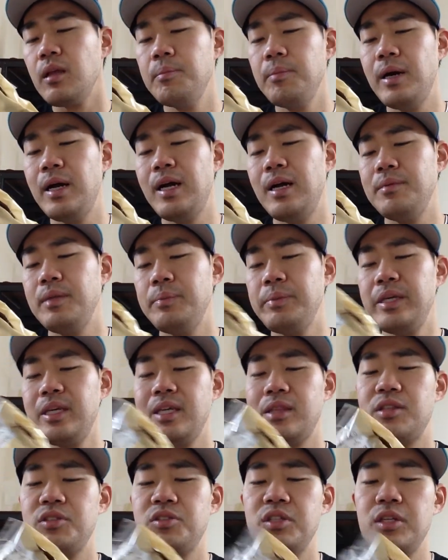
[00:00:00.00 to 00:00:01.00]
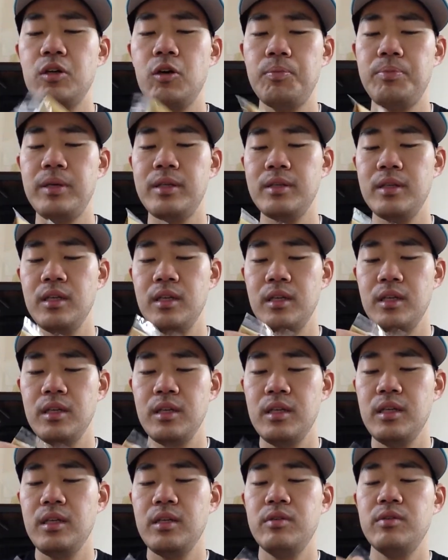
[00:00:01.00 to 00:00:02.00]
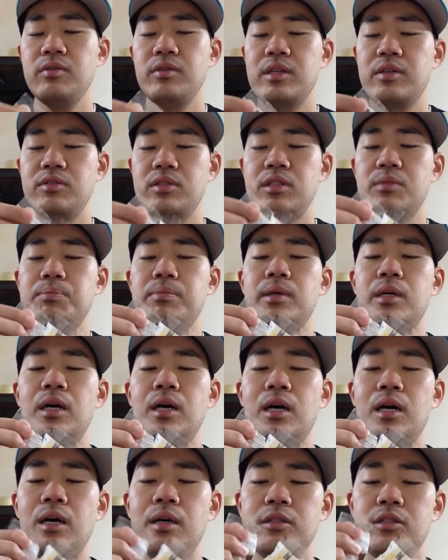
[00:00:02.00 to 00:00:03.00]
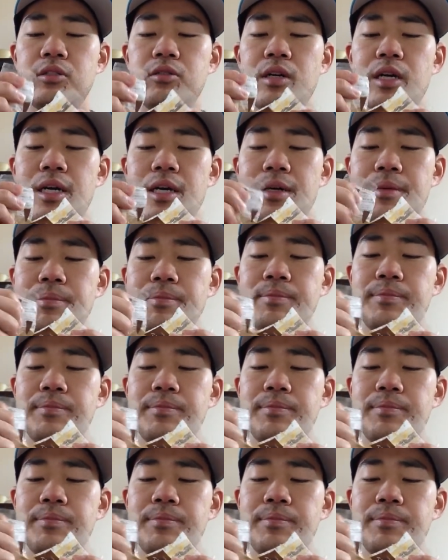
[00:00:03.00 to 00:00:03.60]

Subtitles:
But let me get this thing open. We'll give this a try.